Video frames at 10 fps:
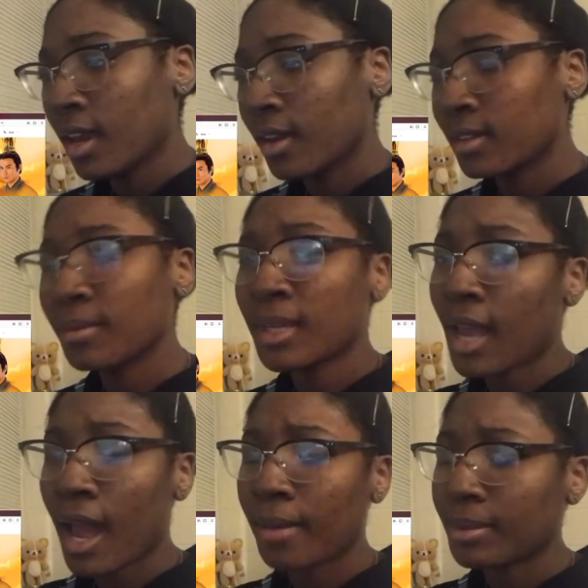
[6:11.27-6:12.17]
something
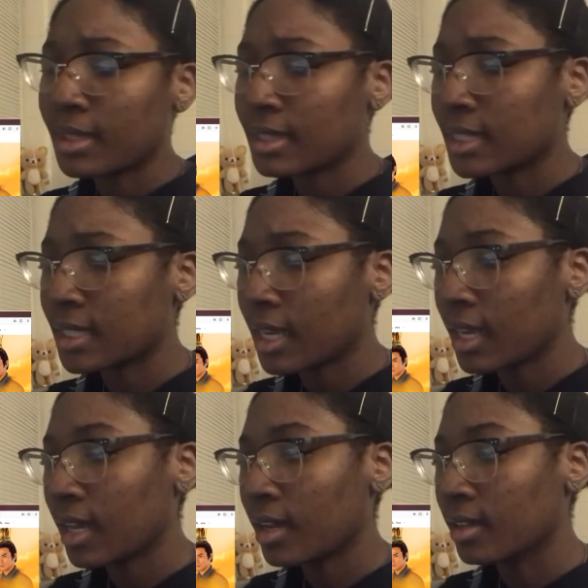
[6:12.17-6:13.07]
happens
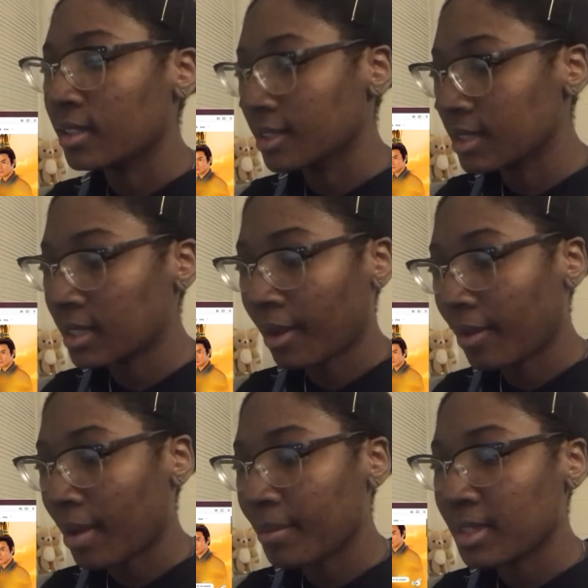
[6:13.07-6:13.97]
and stuff
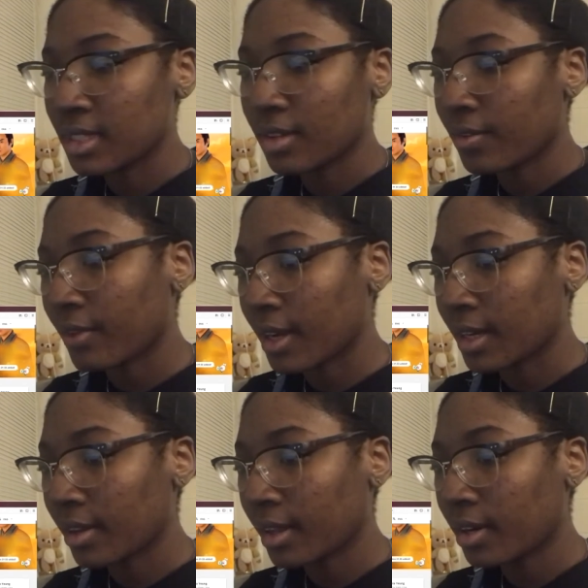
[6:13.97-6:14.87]
happens. You'll find
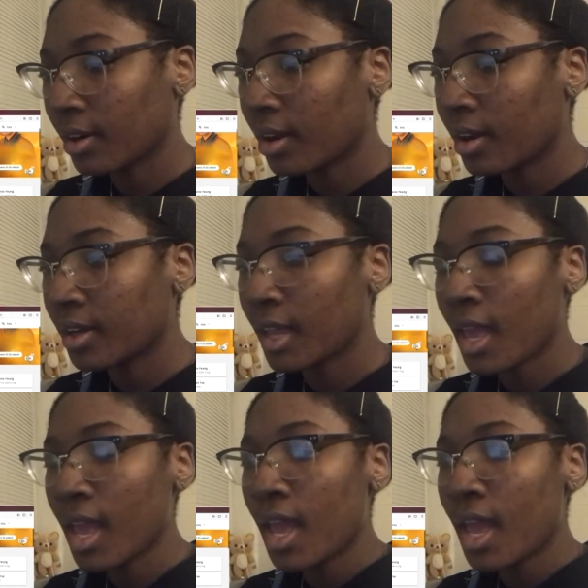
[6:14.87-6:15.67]
out later on.